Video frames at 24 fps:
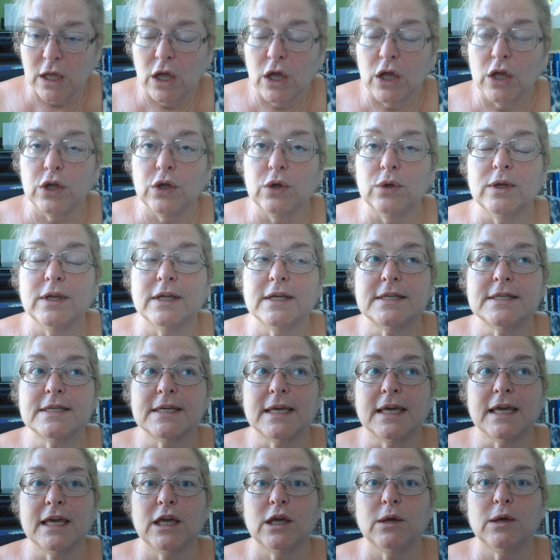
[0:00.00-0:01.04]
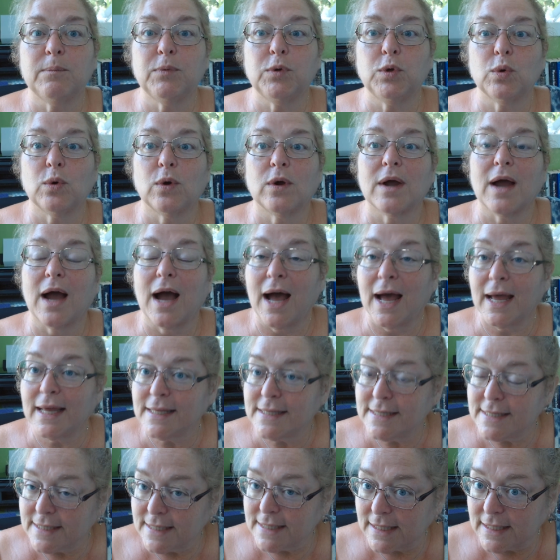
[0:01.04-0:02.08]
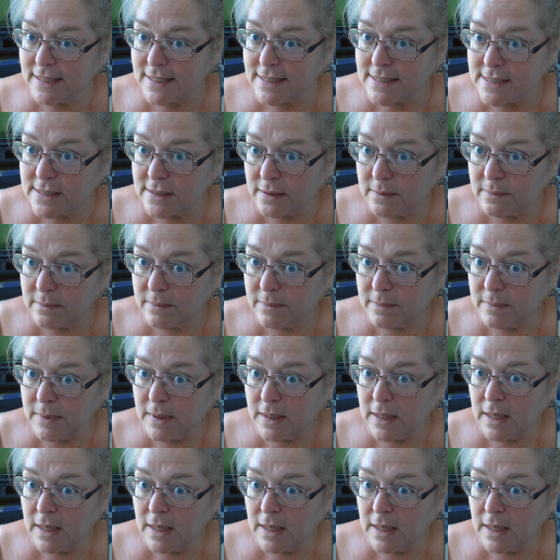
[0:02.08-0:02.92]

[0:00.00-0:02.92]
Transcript: you need to keep your idealism,